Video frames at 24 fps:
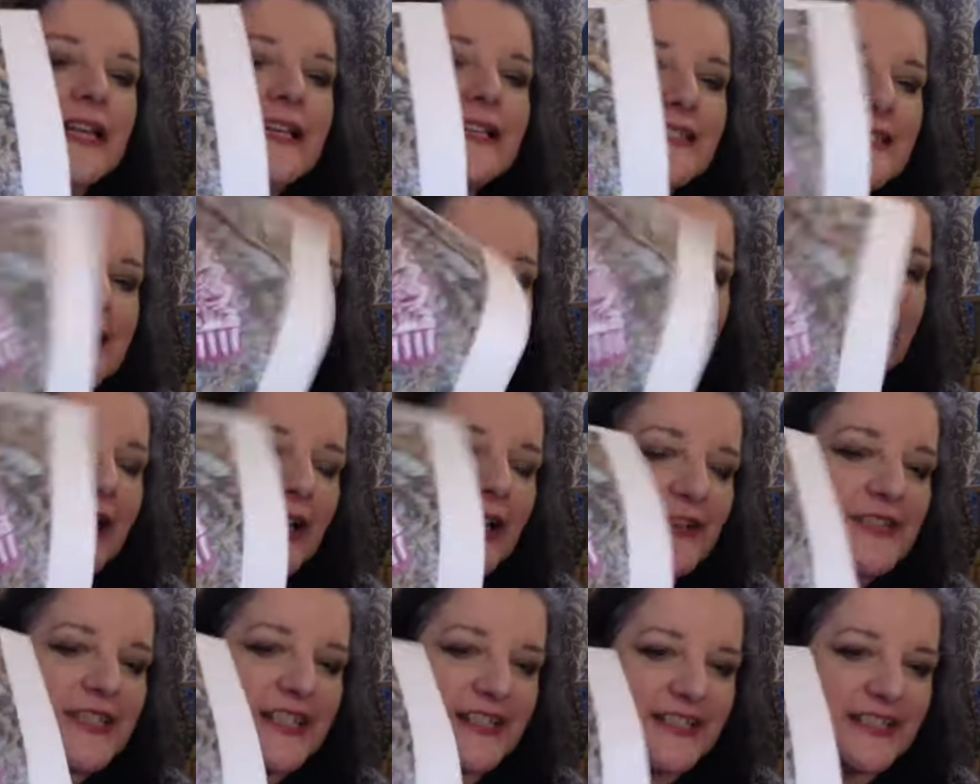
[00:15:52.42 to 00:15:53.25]
Someone
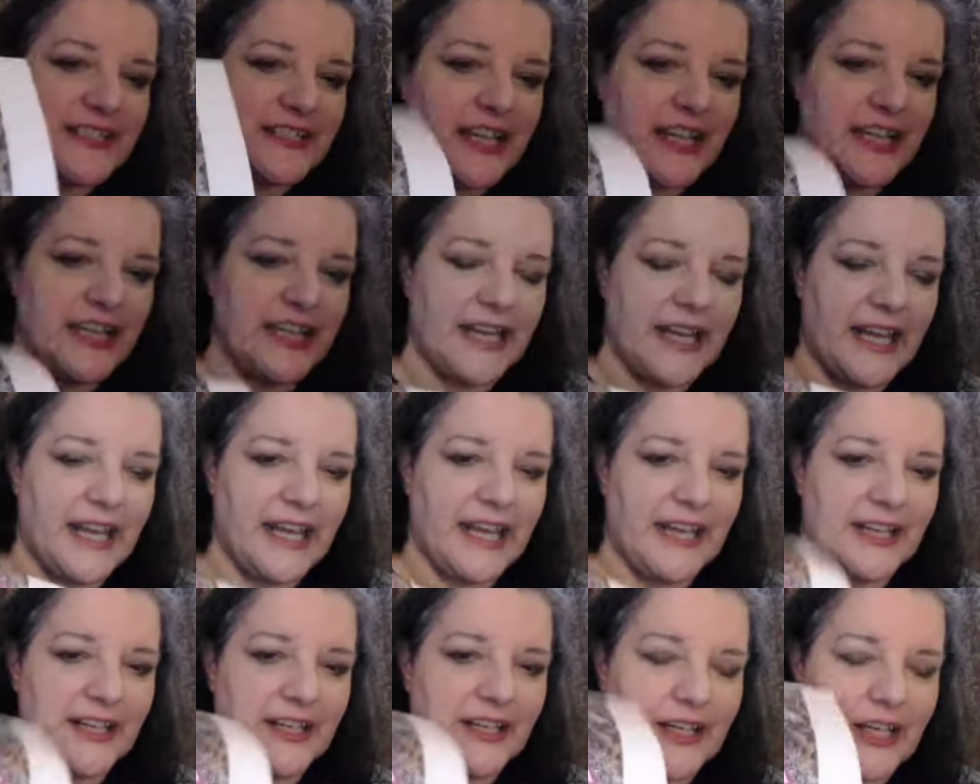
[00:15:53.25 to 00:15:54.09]
else has done
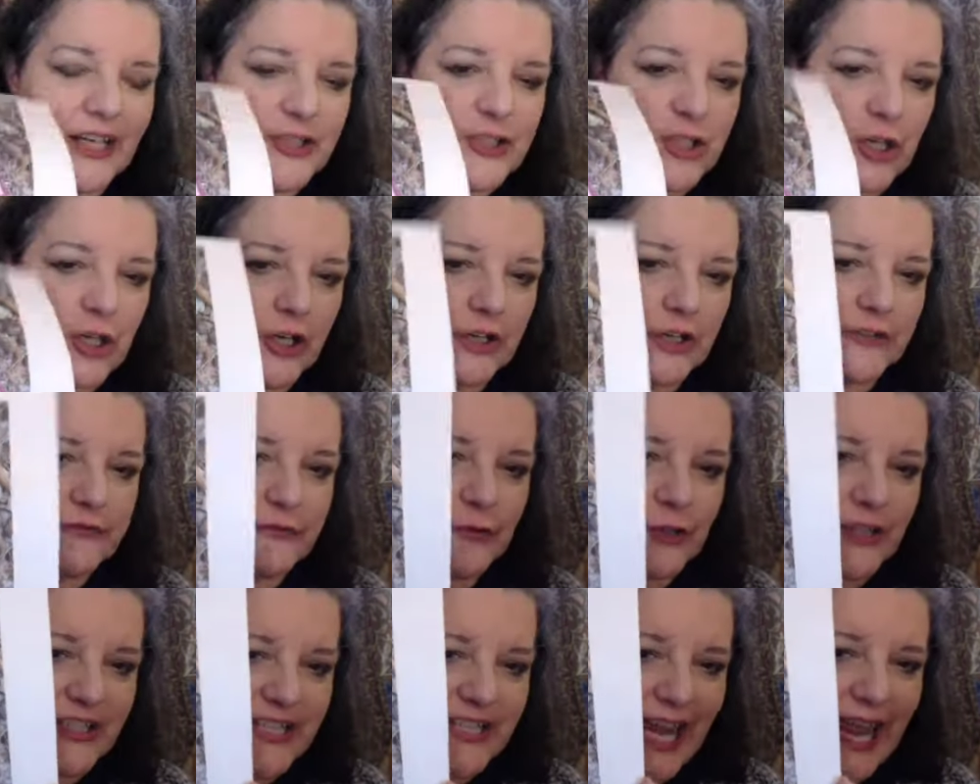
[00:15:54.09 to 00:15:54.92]
a chart
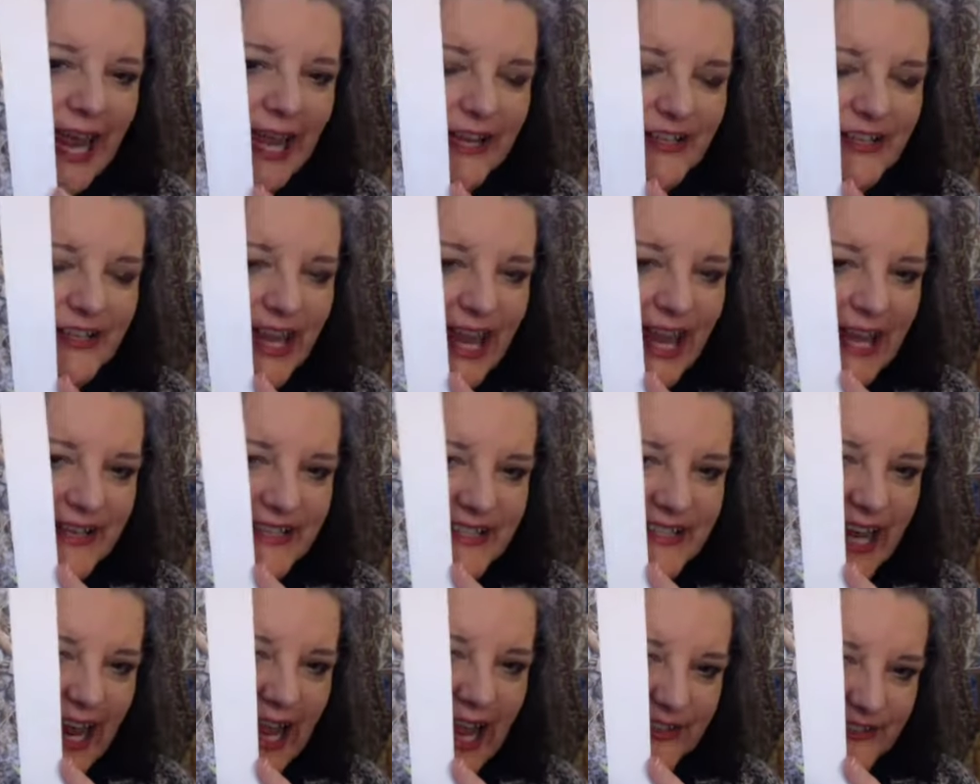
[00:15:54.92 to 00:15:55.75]
for to add
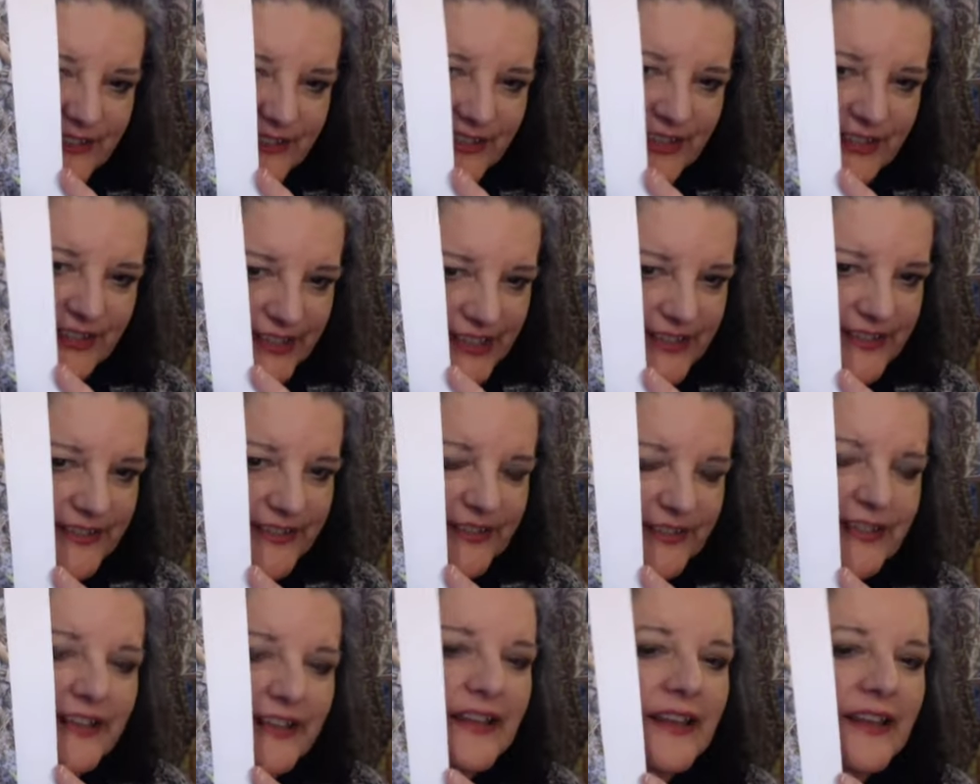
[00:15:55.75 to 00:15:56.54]
tax to this.